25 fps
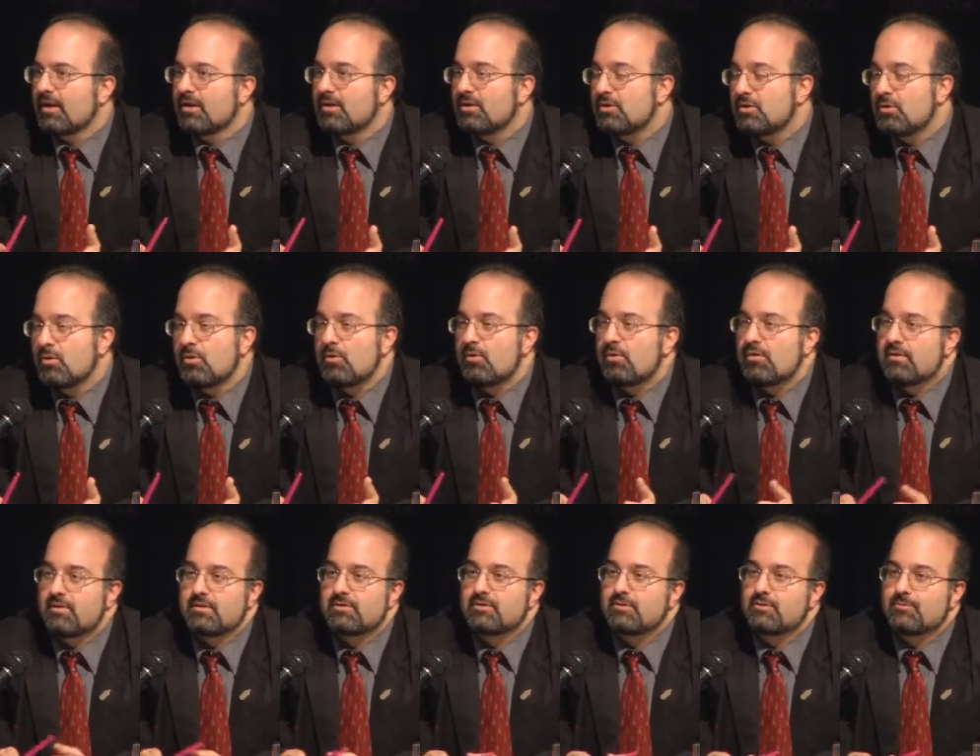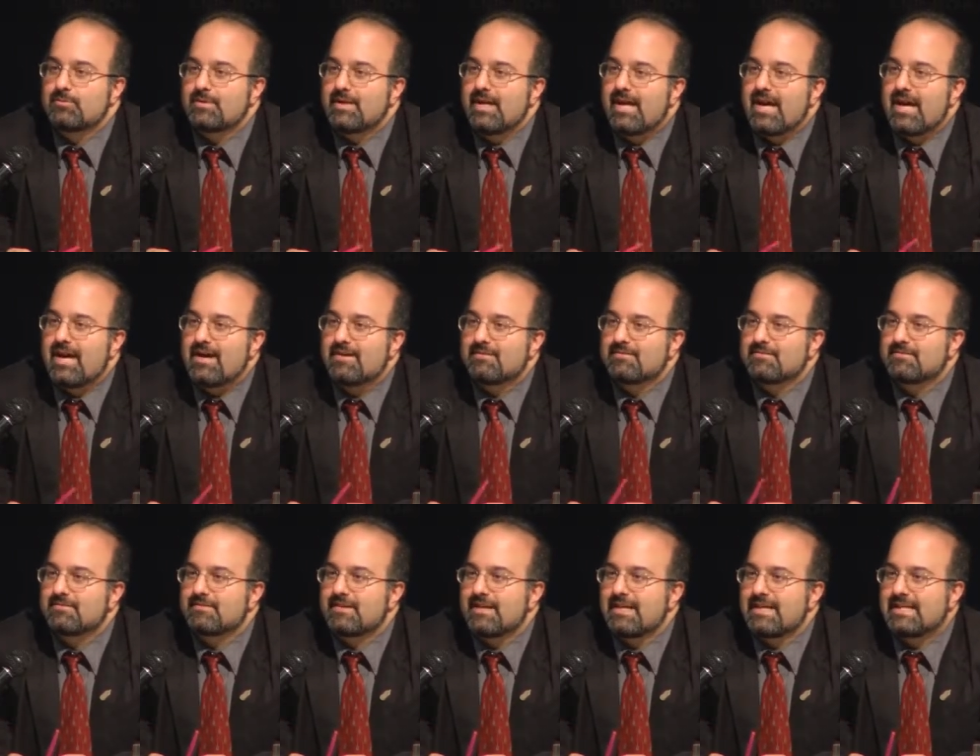nor do we
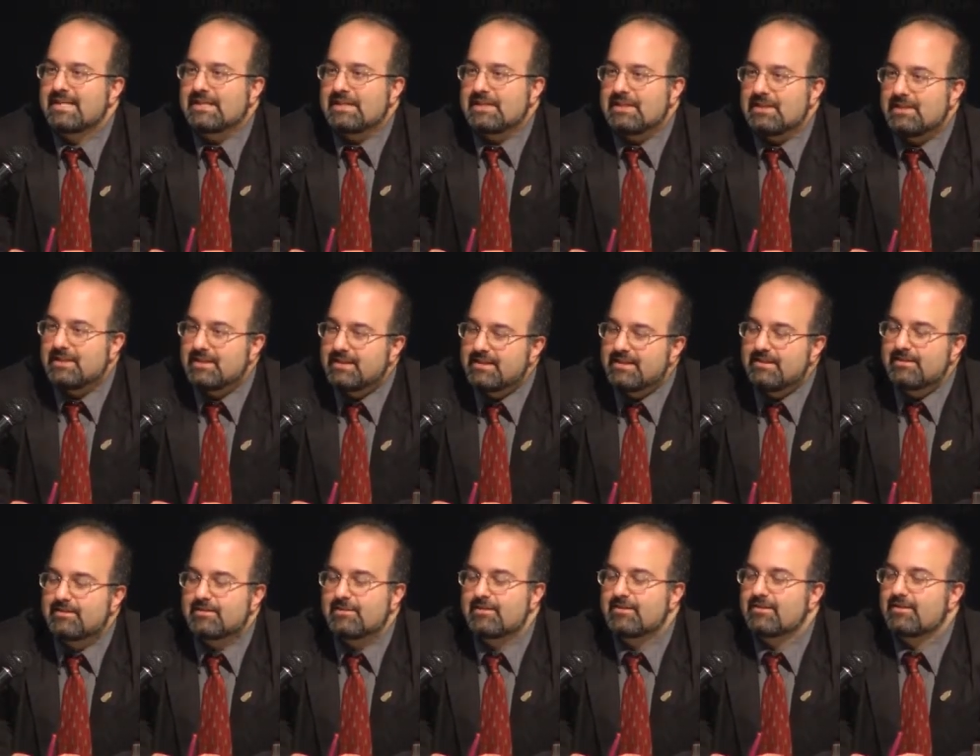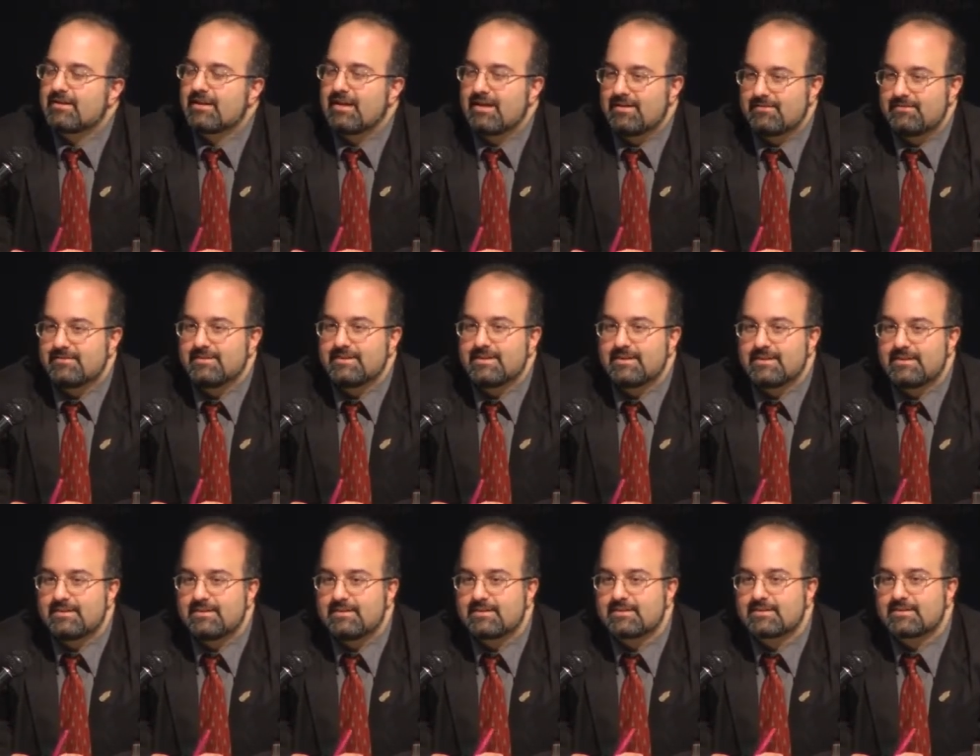have a clear
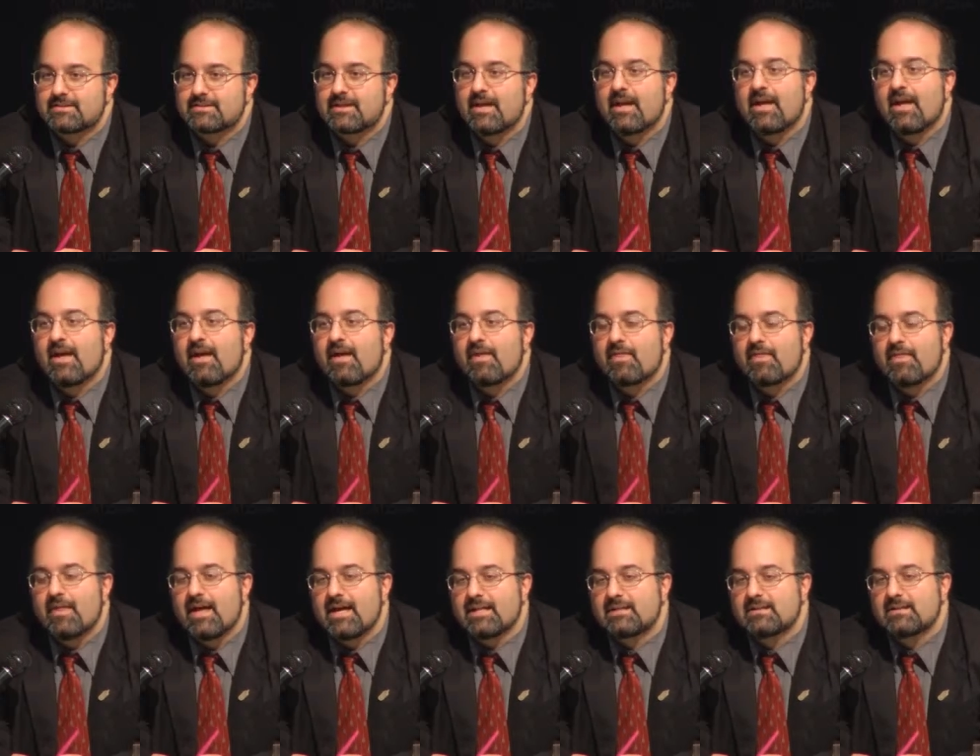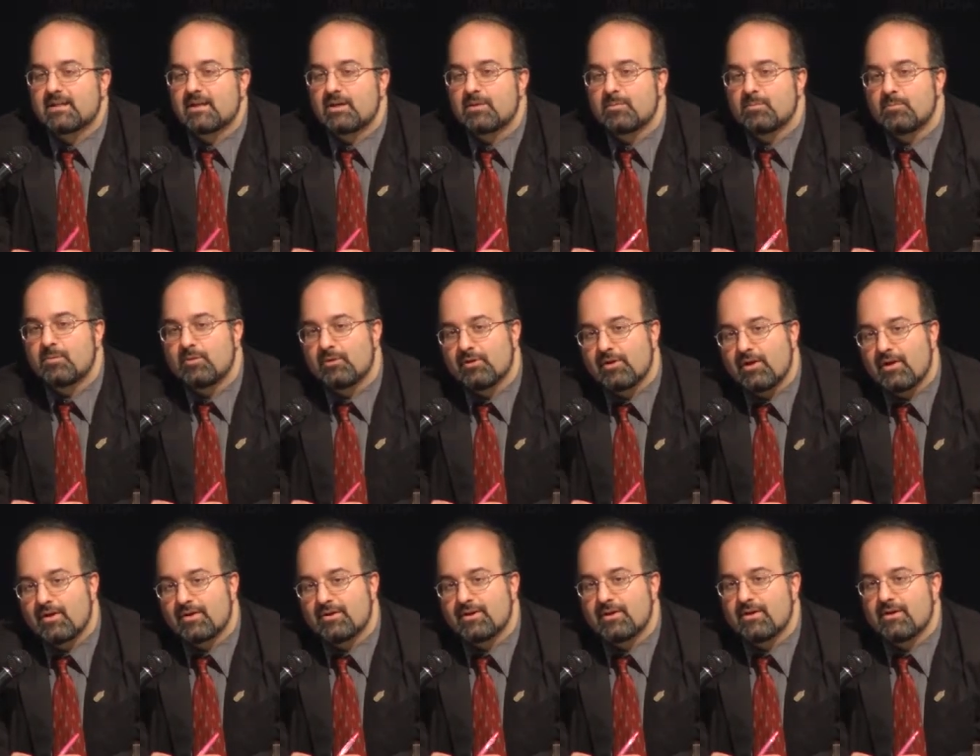evidence that
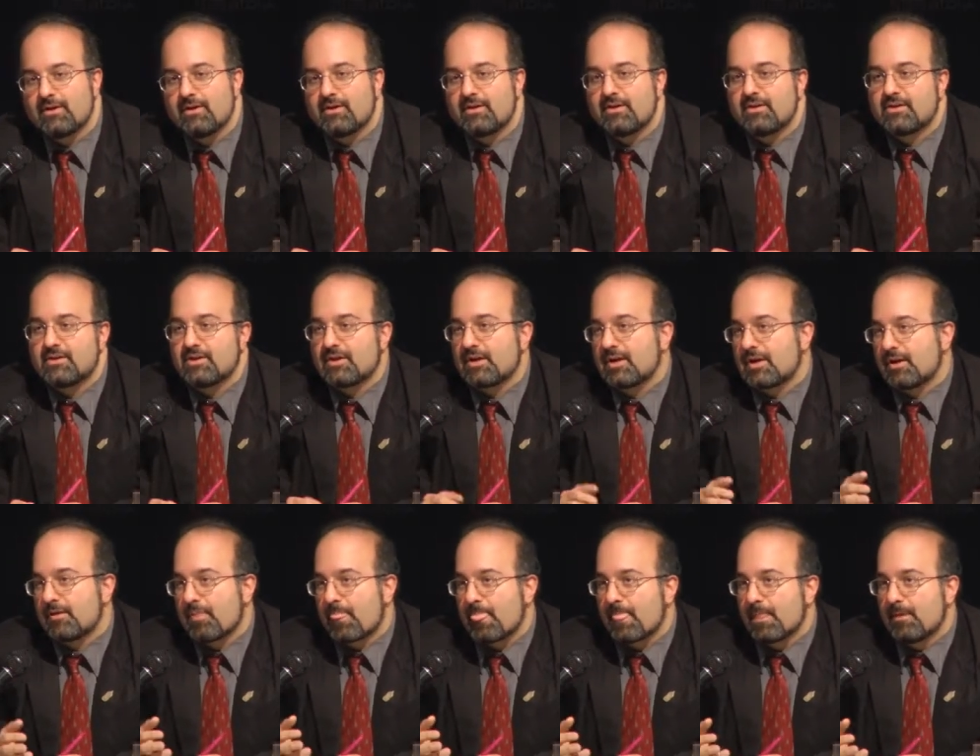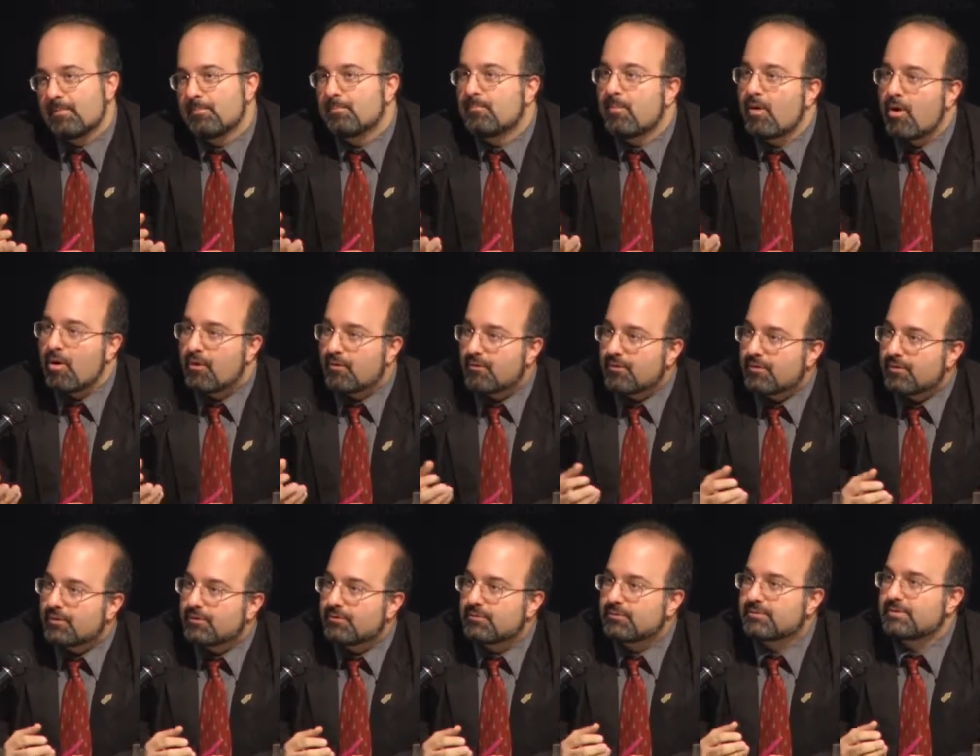Mevlana
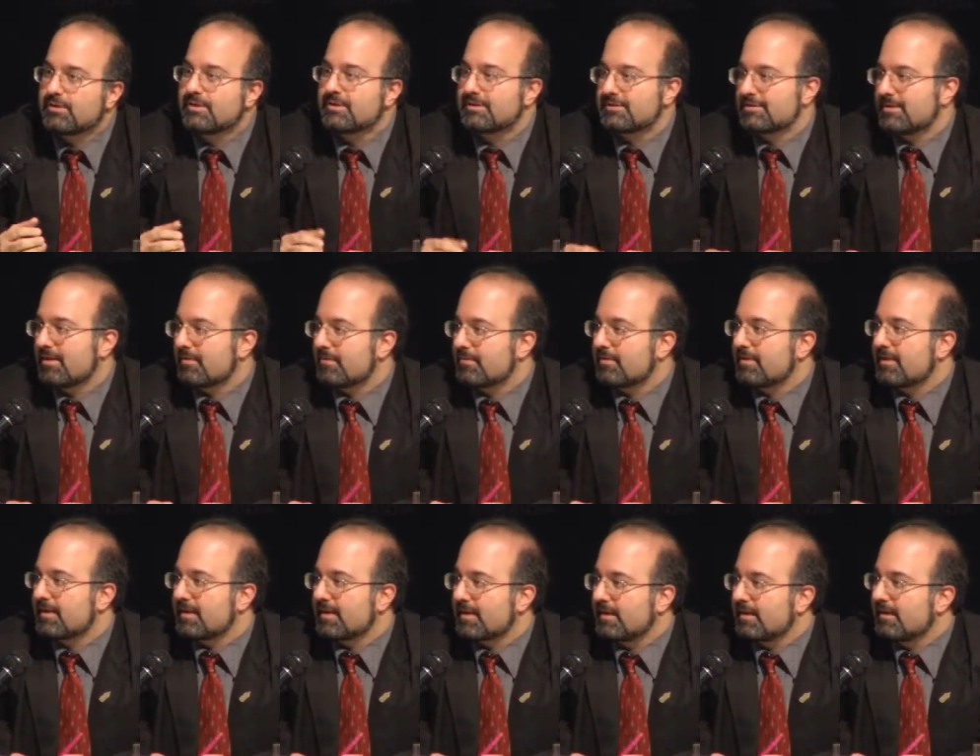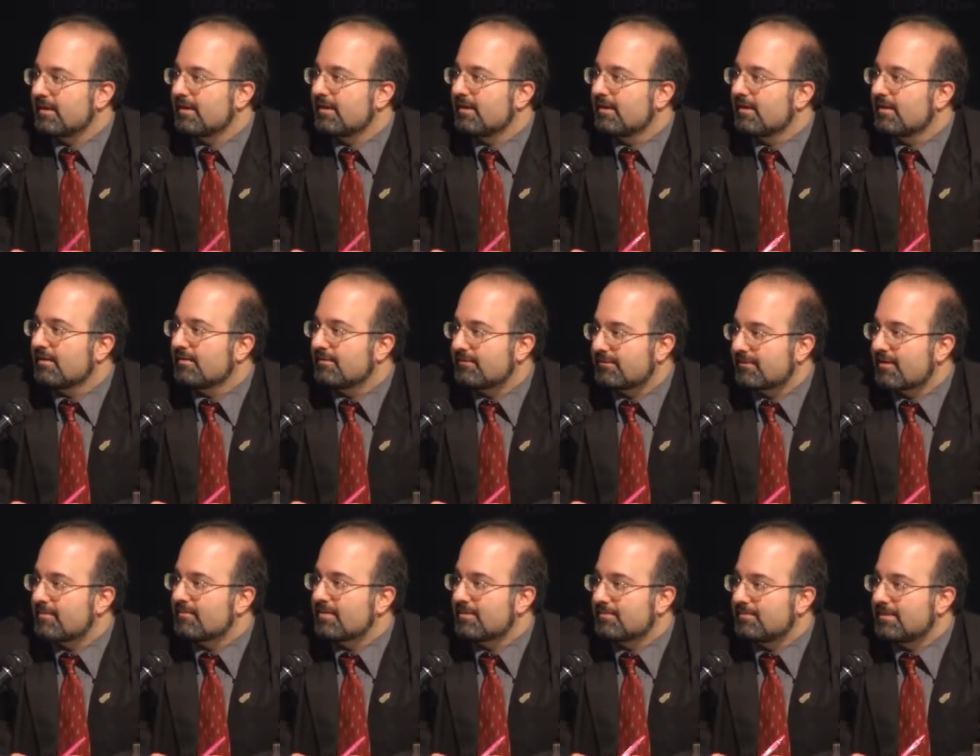borrowed something
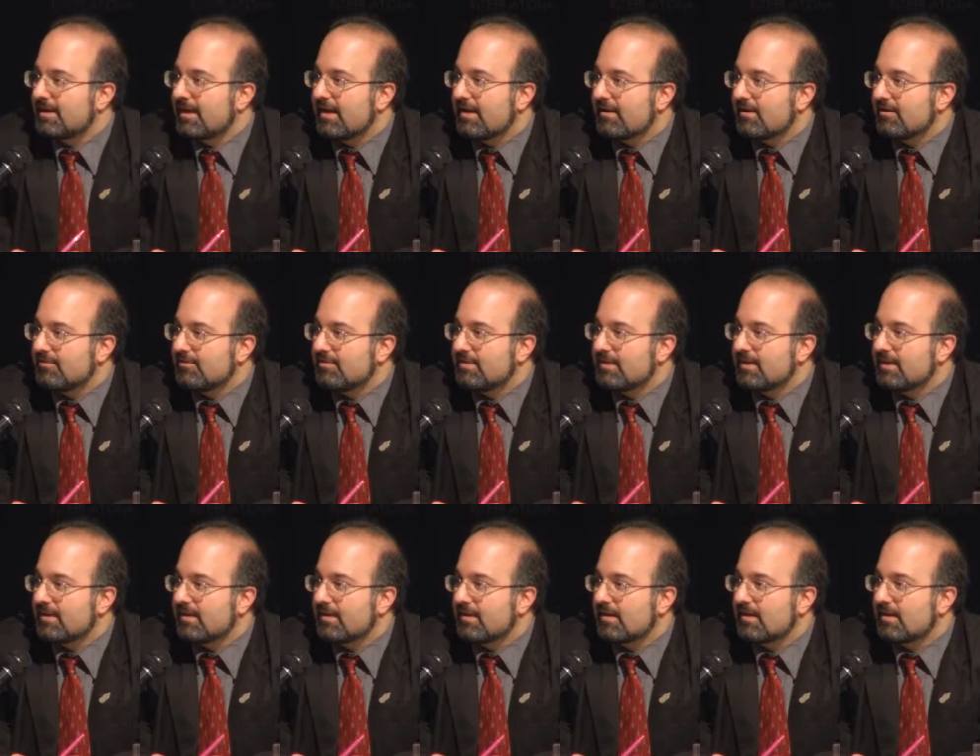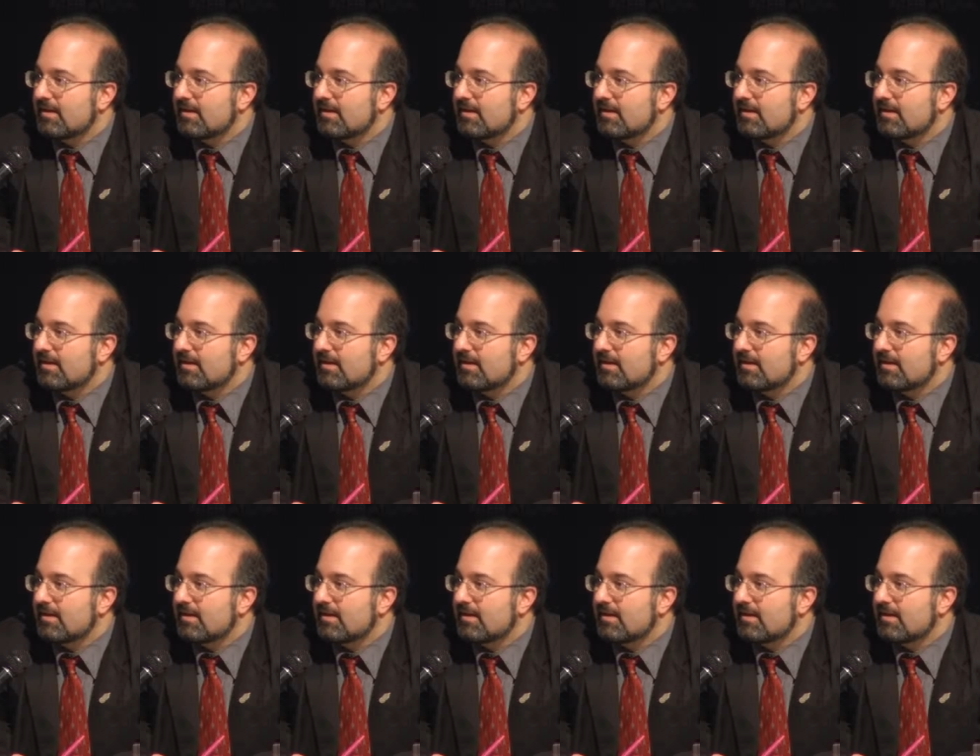from Ibn Arabi.